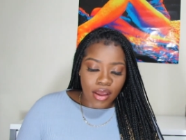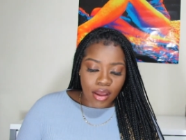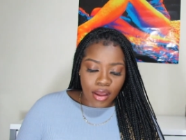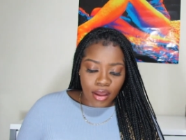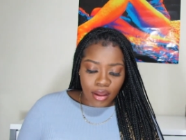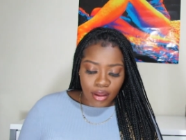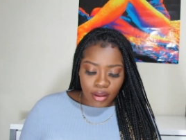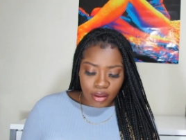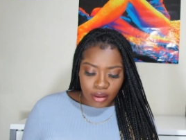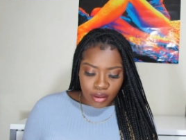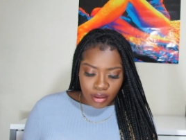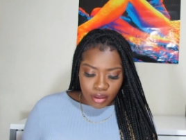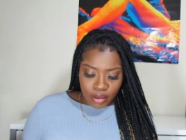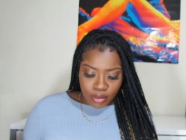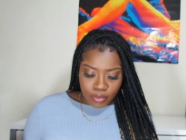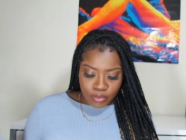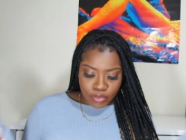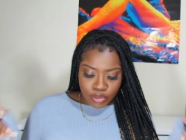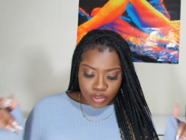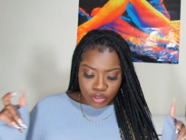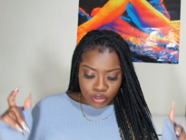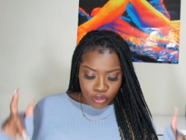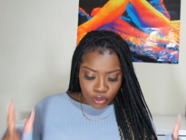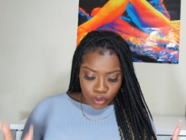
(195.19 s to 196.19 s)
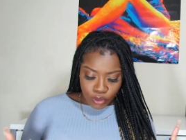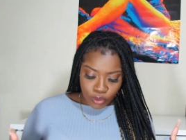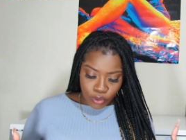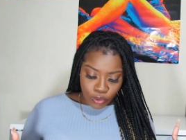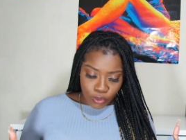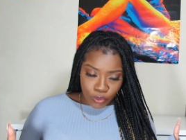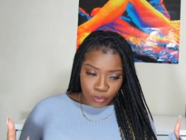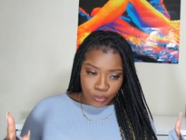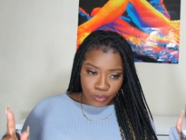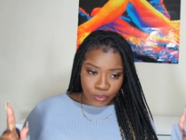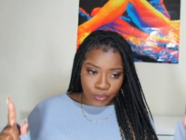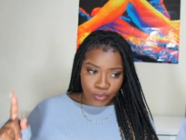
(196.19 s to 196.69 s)
Um,
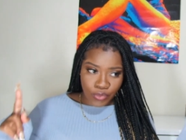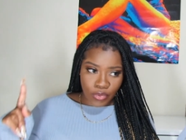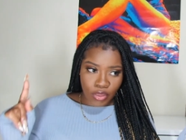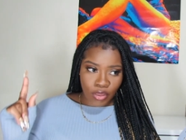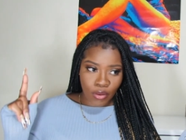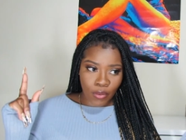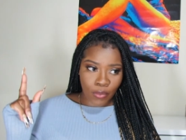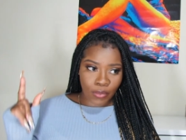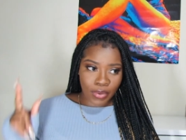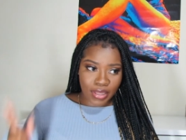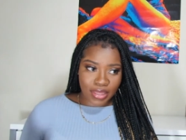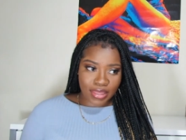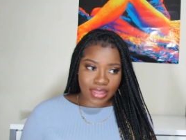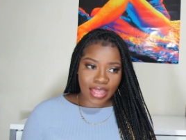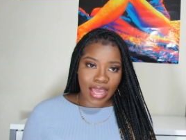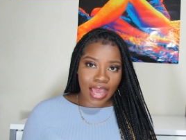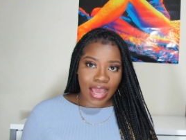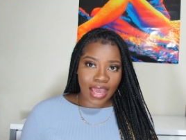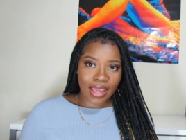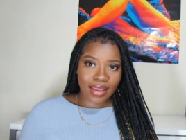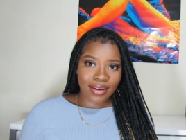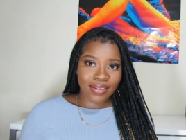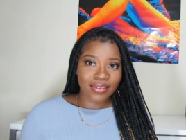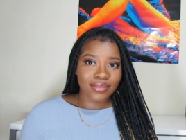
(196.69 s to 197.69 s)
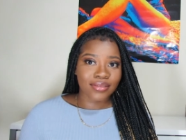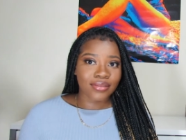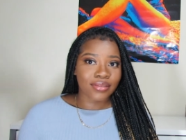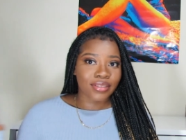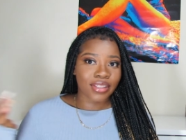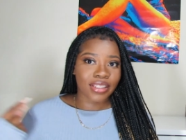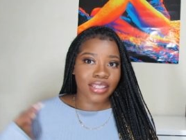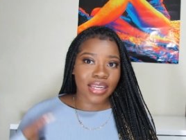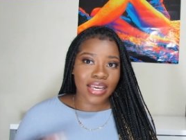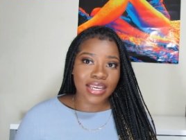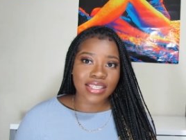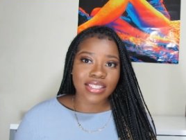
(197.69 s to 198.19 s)
so with that,
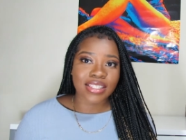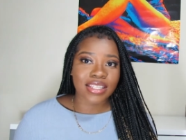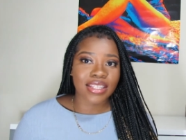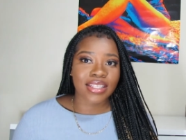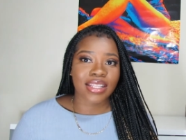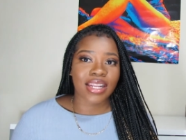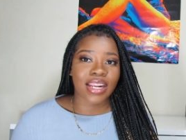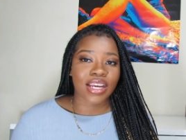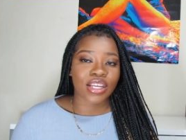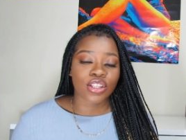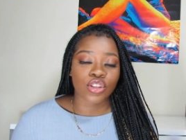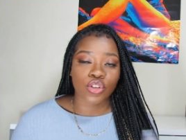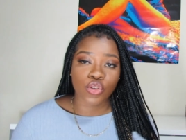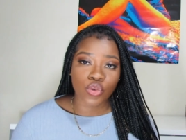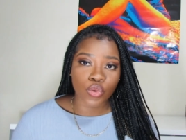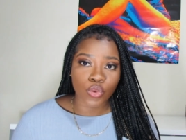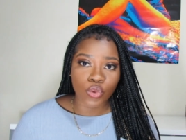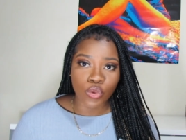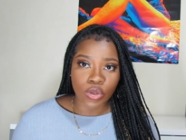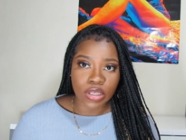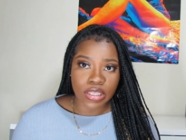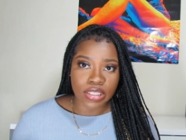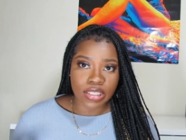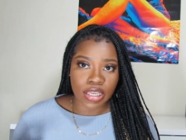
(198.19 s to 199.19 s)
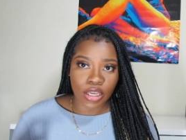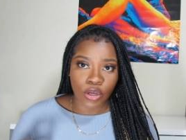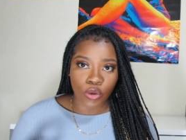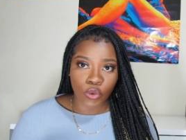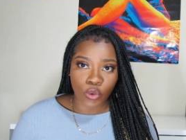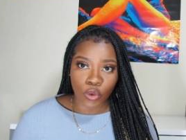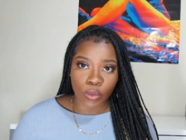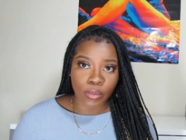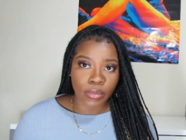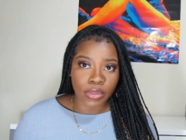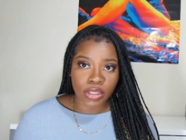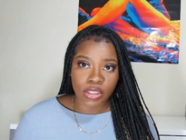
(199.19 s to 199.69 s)
the next thing that I do is I
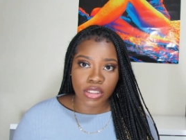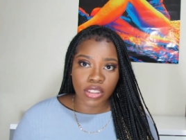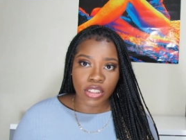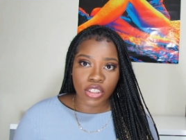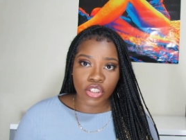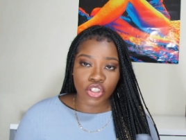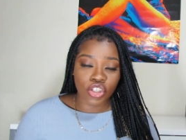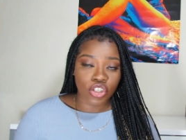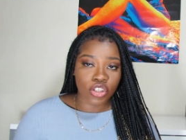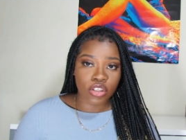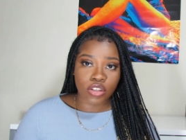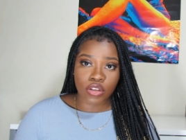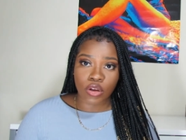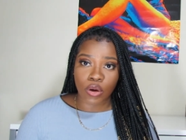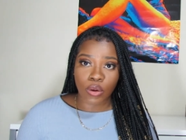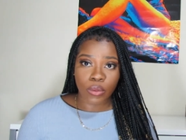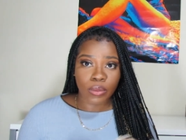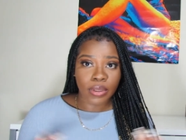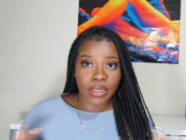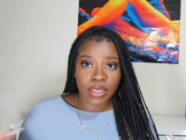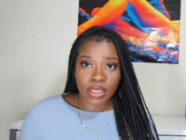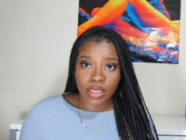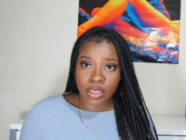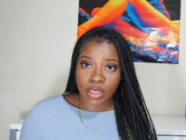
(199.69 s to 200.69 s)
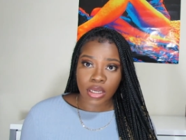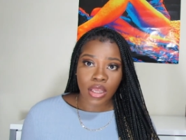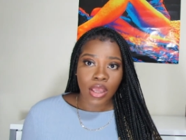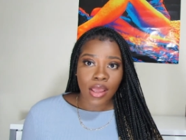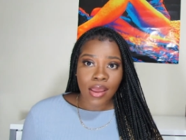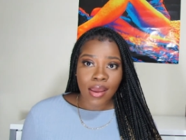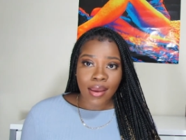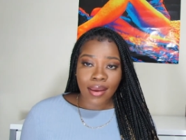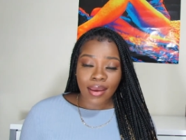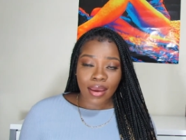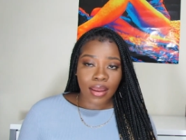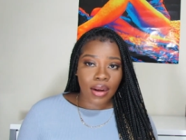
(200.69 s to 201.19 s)
normally just go in
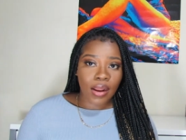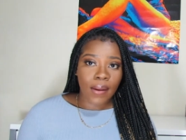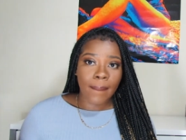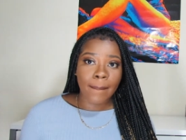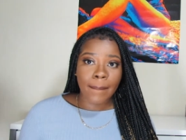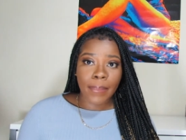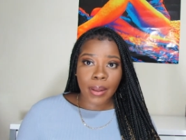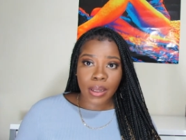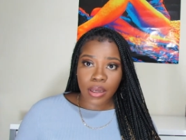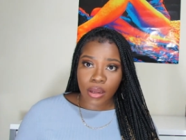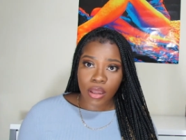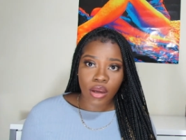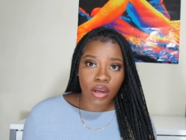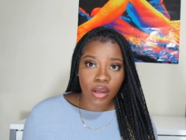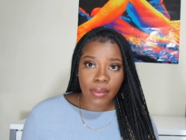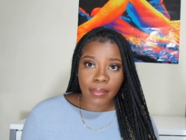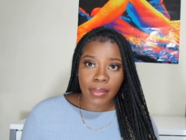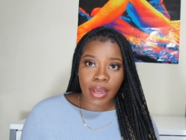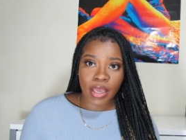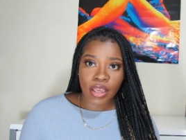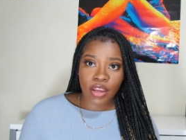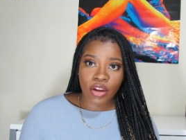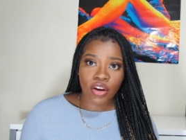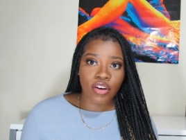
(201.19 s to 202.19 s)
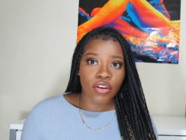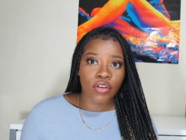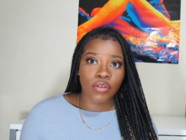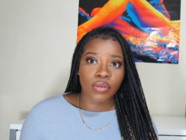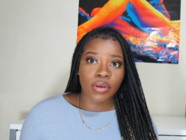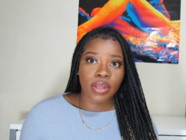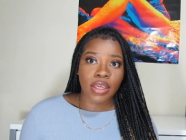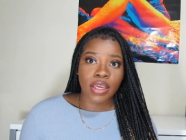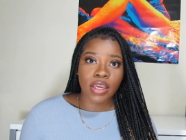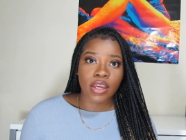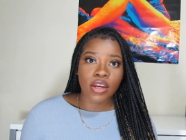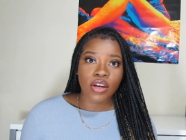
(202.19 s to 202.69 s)
and I pluck my ingrown
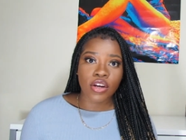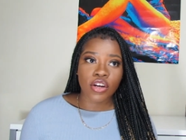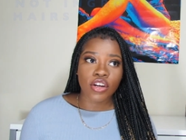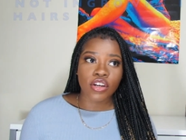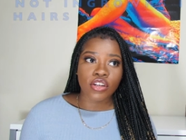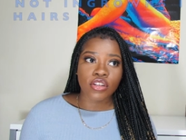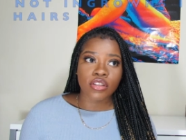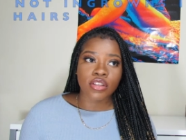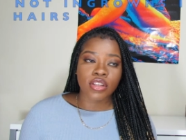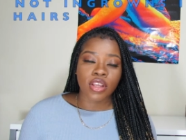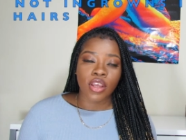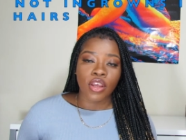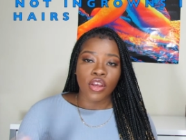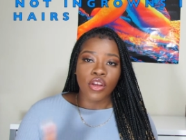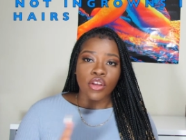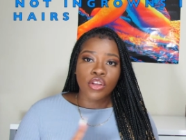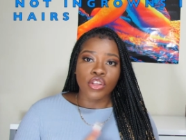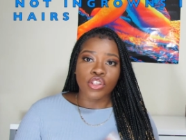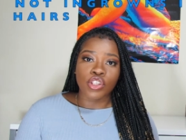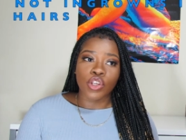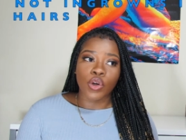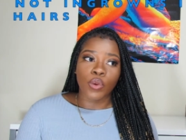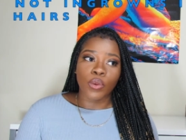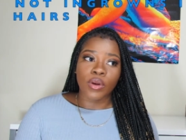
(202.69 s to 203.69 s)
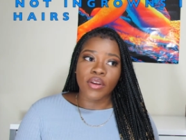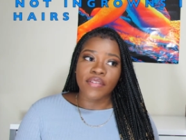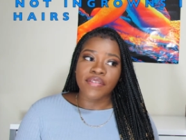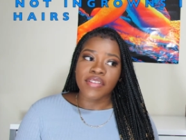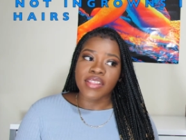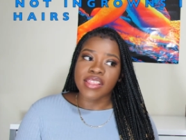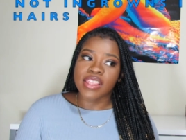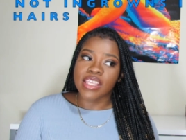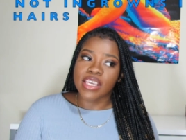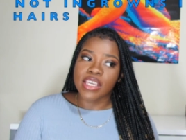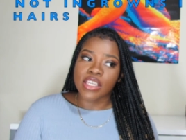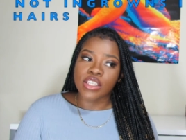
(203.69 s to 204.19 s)
hairs. So one of the
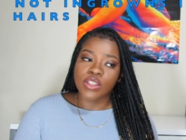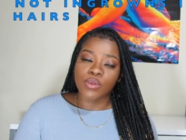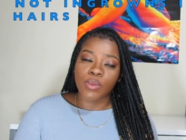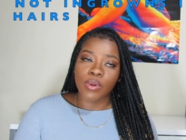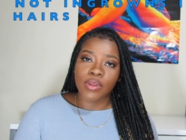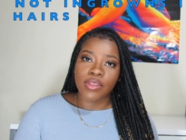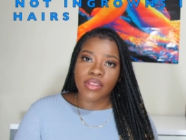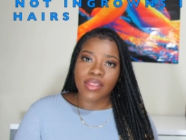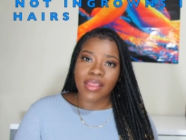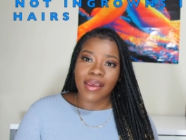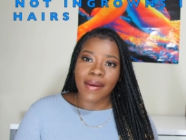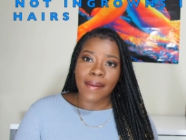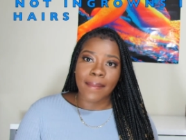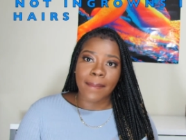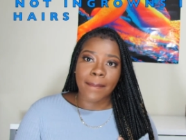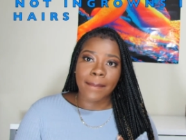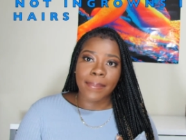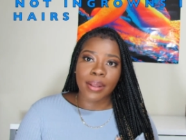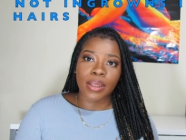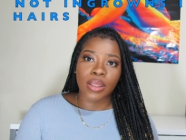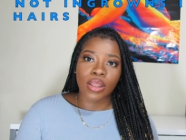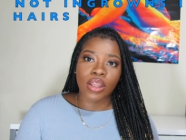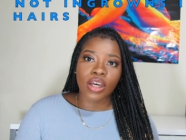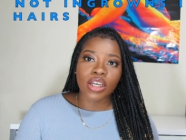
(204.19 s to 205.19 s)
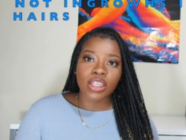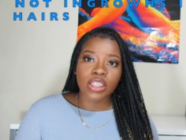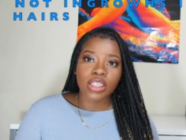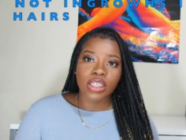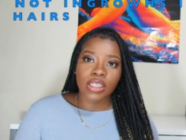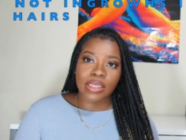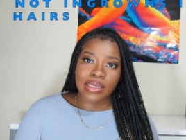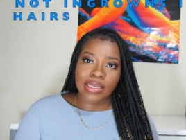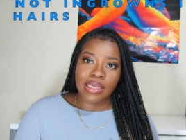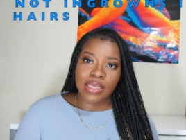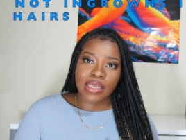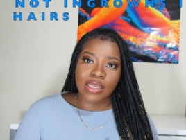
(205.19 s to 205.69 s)
things with like
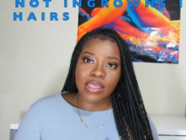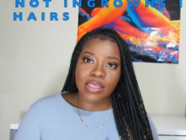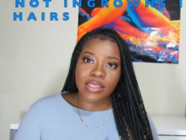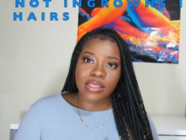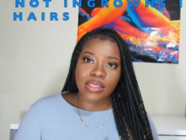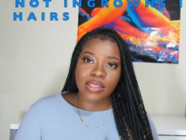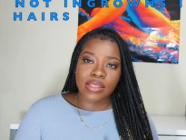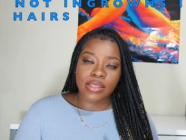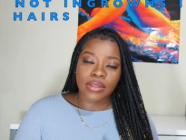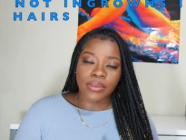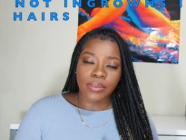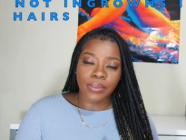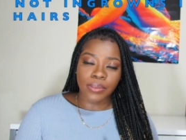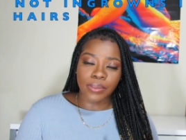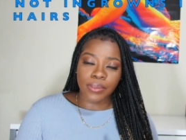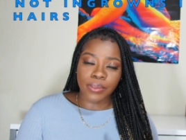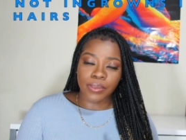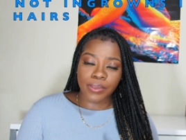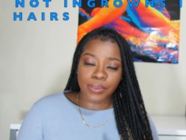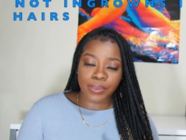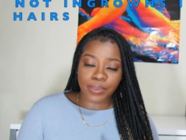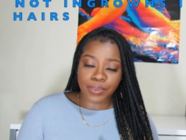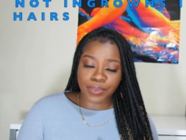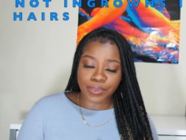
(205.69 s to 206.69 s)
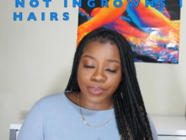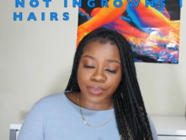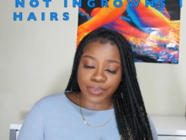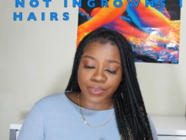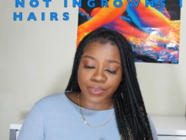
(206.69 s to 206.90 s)
plucking is I